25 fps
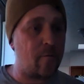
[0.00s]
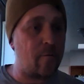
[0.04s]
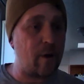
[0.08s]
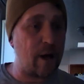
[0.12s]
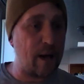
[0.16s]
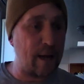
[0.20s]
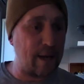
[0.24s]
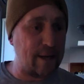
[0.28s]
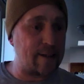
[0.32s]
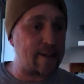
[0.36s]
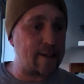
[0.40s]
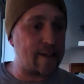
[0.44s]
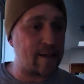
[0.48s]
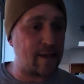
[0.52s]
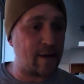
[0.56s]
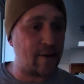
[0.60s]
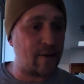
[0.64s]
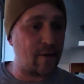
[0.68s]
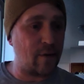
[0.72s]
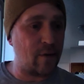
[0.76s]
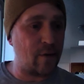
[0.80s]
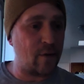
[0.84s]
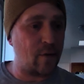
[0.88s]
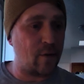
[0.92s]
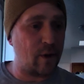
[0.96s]
face,
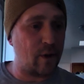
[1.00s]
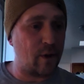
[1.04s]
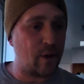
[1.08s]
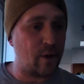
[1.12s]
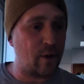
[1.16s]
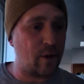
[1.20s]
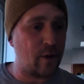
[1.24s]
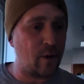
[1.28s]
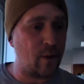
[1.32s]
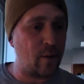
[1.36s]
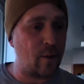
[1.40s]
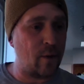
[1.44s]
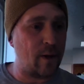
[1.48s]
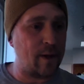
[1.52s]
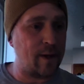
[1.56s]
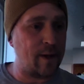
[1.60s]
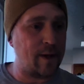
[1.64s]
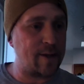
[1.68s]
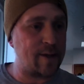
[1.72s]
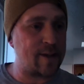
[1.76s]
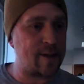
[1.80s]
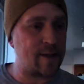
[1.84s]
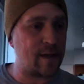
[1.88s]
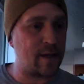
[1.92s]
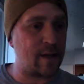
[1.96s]
if you will, no pun
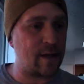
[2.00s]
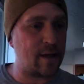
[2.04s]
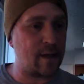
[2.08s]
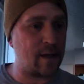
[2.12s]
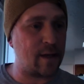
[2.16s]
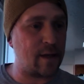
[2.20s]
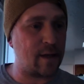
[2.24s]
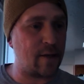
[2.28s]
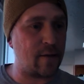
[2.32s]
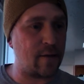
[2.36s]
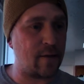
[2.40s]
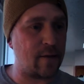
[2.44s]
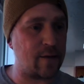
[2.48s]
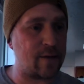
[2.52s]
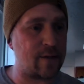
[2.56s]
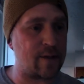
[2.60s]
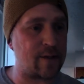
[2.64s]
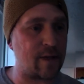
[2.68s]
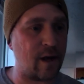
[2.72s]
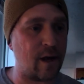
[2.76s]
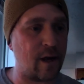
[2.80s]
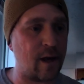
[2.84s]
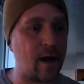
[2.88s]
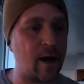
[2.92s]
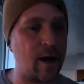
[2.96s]
intended, the
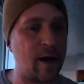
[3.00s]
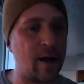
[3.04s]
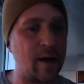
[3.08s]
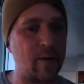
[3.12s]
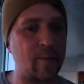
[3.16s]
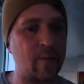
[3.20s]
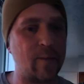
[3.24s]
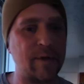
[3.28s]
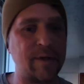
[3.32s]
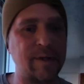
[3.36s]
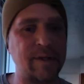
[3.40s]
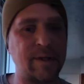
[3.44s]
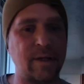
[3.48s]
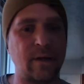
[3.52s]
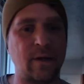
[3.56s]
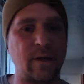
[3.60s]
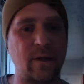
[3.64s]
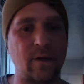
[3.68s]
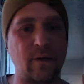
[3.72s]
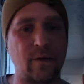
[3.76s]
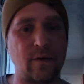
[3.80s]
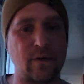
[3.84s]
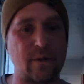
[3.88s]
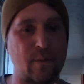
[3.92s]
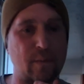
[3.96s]
facade in
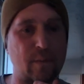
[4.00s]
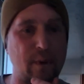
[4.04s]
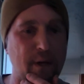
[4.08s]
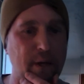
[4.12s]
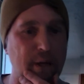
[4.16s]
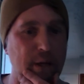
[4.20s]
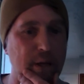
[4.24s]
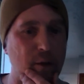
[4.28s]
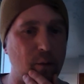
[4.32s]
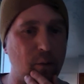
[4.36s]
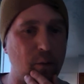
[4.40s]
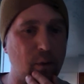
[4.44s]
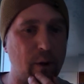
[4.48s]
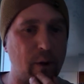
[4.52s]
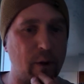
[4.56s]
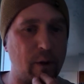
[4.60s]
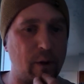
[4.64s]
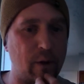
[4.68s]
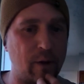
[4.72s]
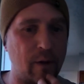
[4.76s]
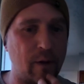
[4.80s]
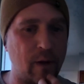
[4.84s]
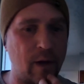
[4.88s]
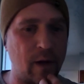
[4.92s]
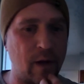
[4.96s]
particular to begin
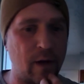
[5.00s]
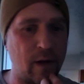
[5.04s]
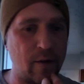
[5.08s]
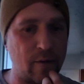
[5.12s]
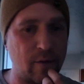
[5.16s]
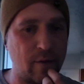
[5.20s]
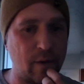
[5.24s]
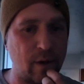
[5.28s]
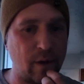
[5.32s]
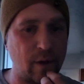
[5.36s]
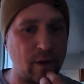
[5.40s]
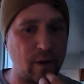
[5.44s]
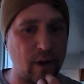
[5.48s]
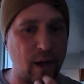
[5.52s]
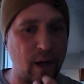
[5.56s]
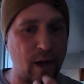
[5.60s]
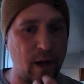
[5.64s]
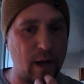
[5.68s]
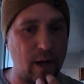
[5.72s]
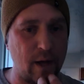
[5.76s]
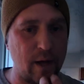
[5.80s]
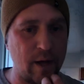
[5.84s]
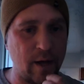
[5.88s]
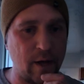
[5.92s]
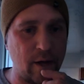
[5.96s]
with of a
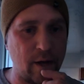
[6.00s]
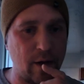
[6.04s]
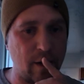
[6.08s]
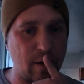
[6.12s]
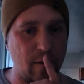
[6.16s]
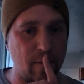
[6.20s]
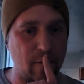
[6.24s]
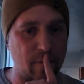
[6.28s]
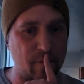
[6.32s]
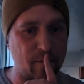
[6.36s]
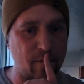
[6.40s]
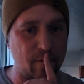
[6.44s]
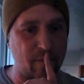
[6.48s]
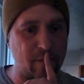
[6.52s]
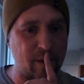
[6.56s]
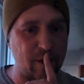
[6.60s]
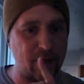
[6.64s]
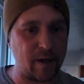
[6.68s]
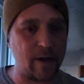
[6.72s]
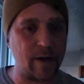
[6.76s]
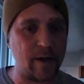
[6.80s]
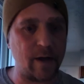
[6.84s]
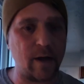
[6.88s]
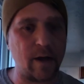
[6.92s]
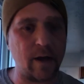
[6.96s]
lot of
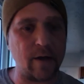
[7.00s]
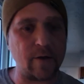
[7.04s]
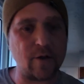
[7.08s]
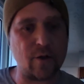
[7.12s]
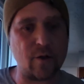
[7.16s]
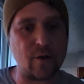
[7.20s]
the uh,